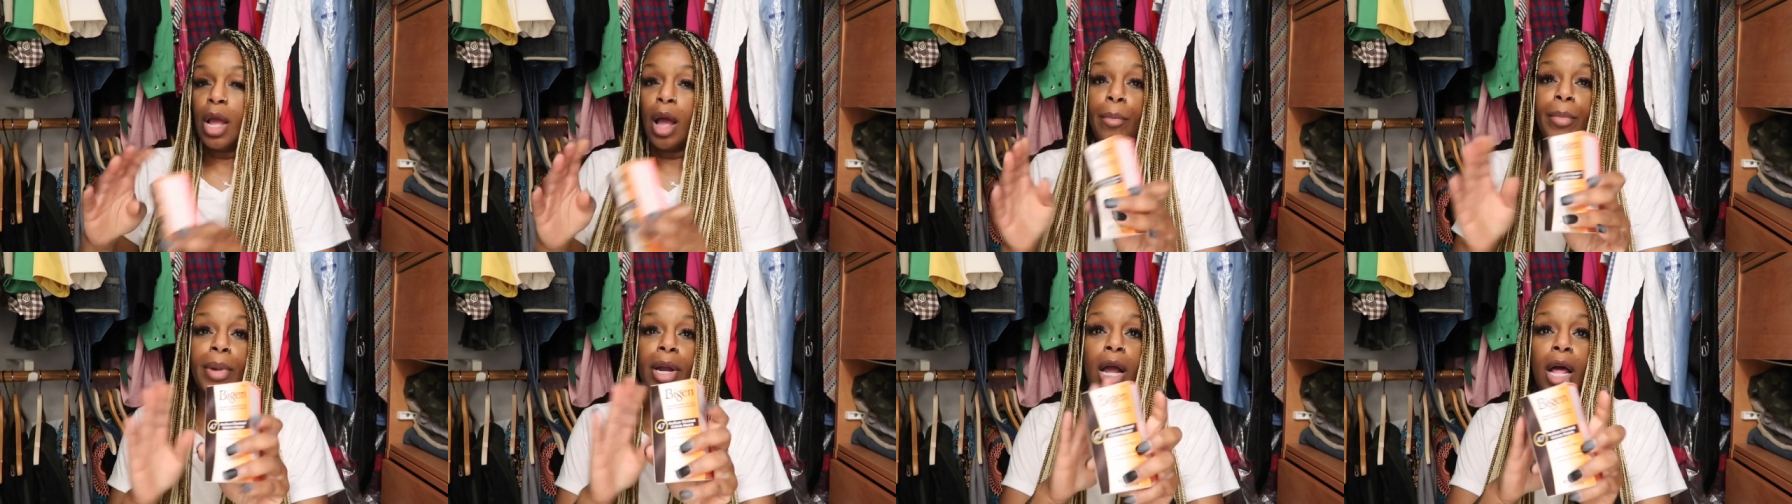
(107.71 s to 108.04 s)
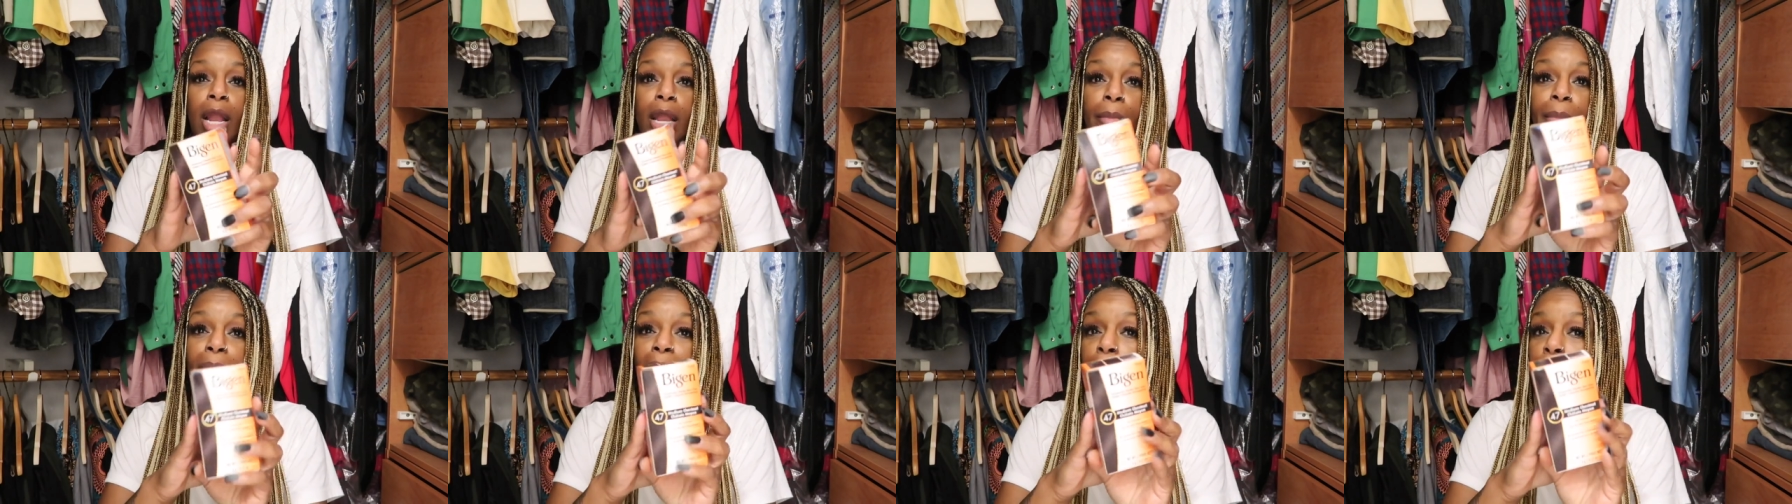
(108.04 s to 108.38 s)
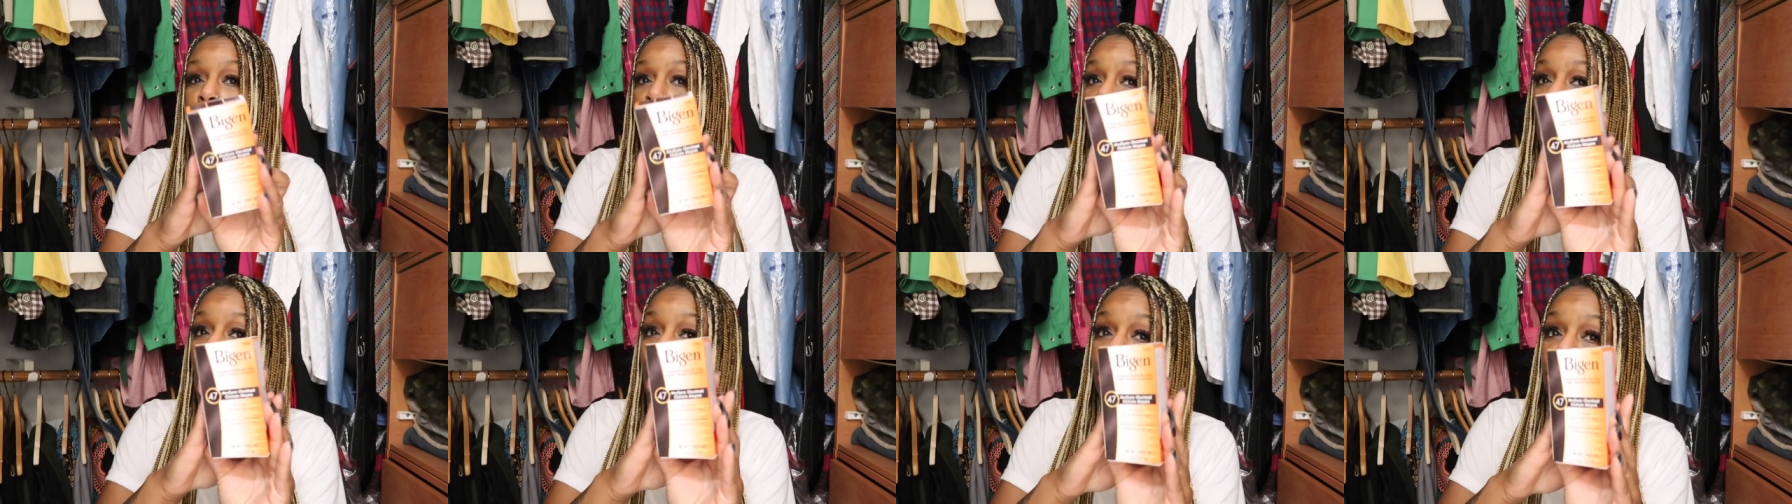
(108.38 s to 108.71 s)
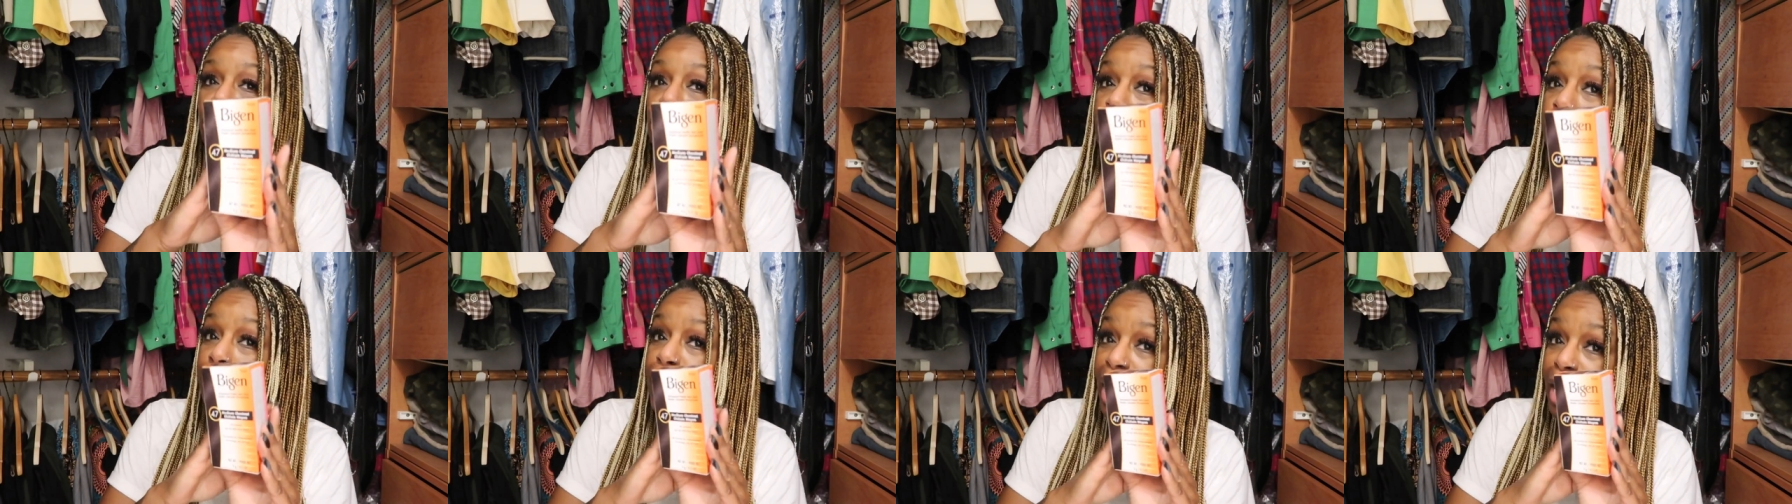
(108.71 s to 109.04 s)
I'm gonna color my hair, I
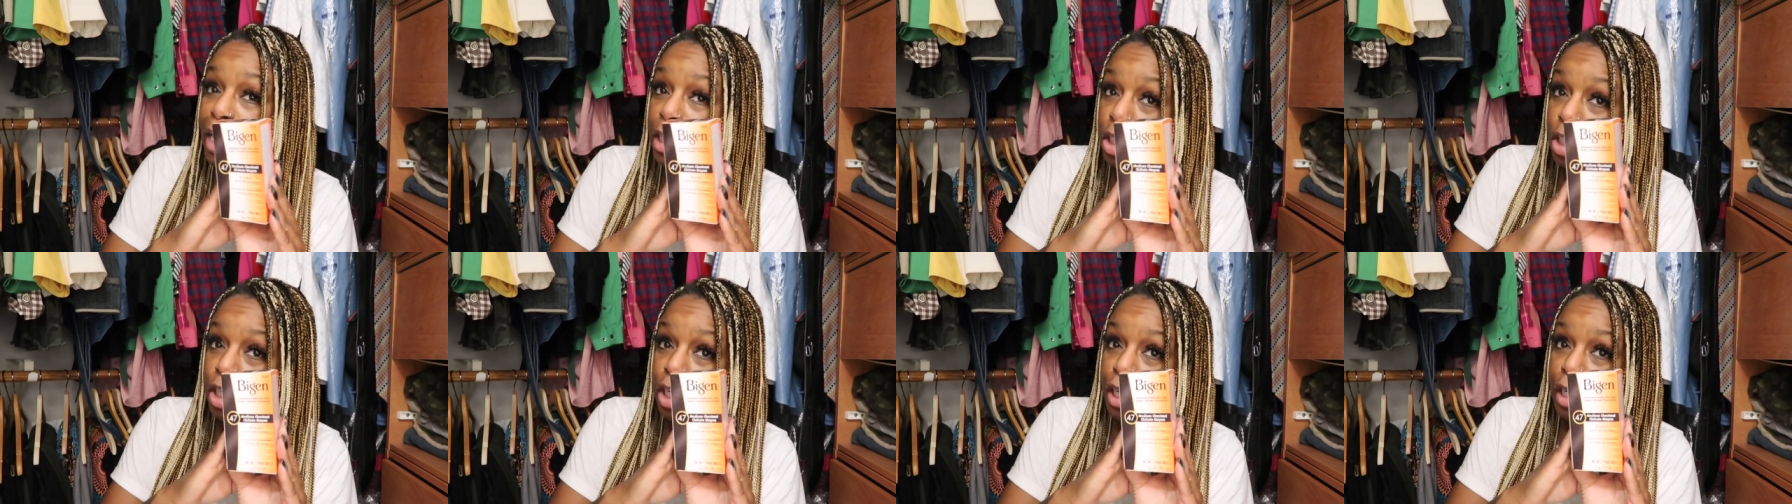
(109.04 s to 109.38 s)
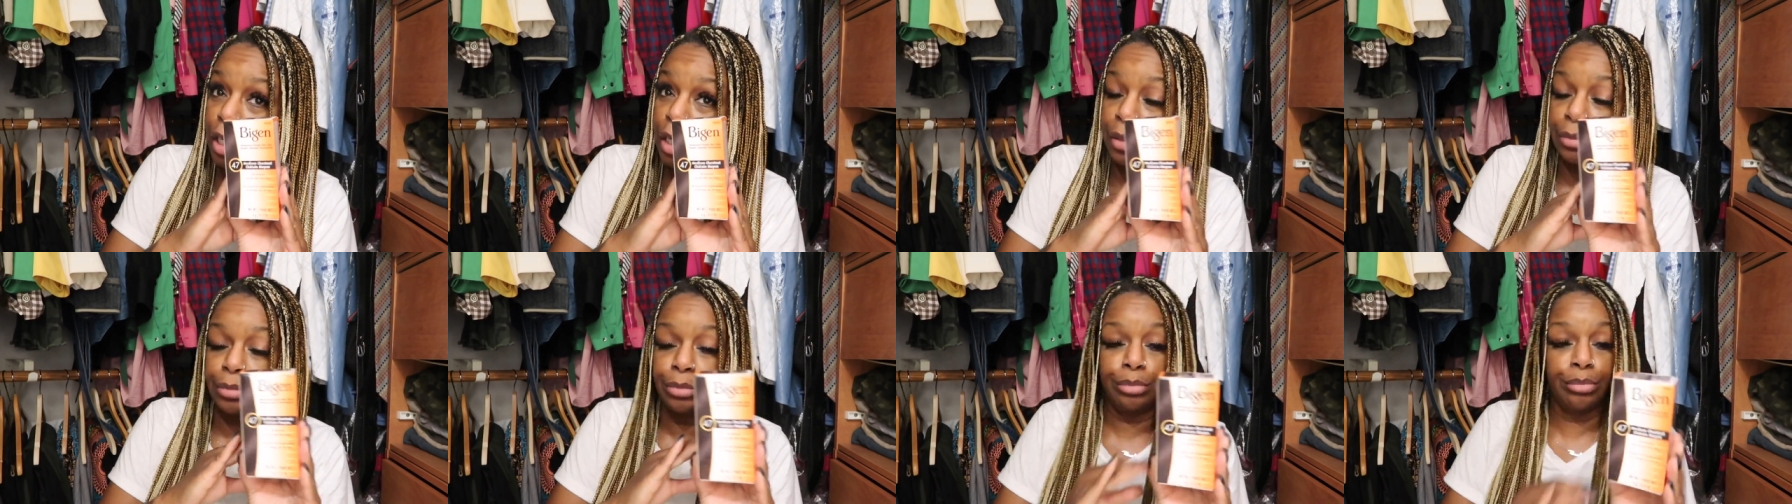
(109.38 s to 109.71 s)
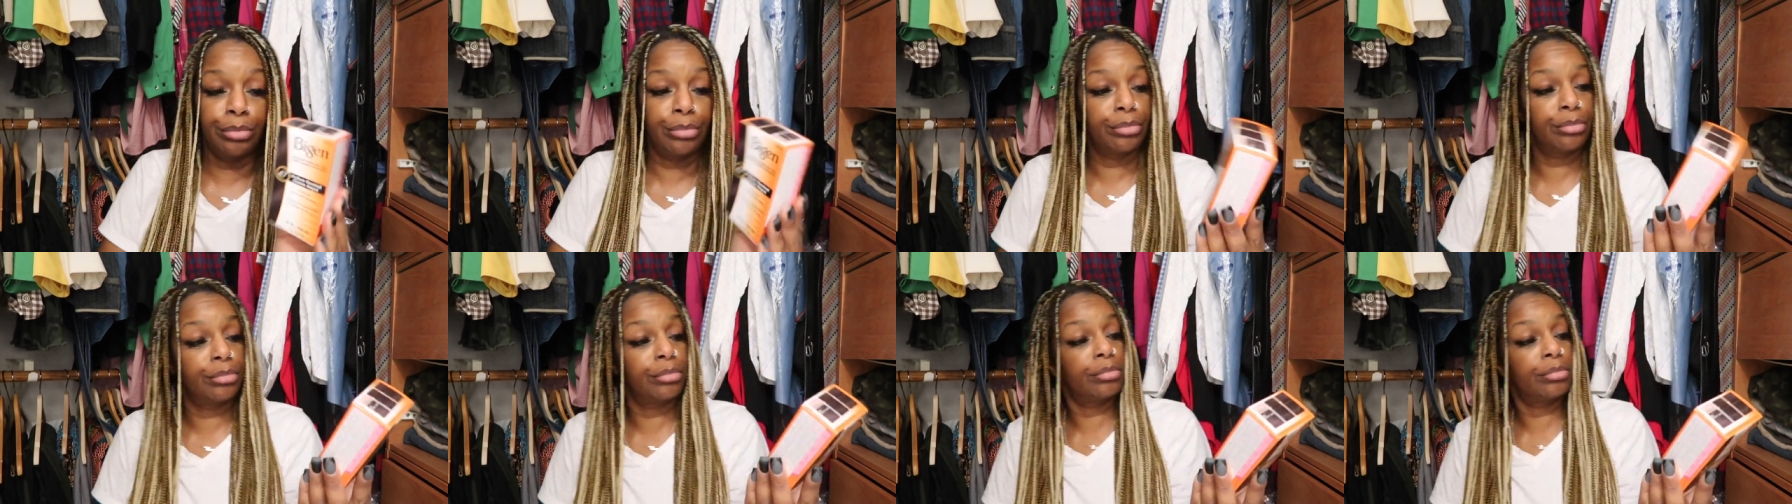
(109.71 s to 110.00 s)
use Bigen.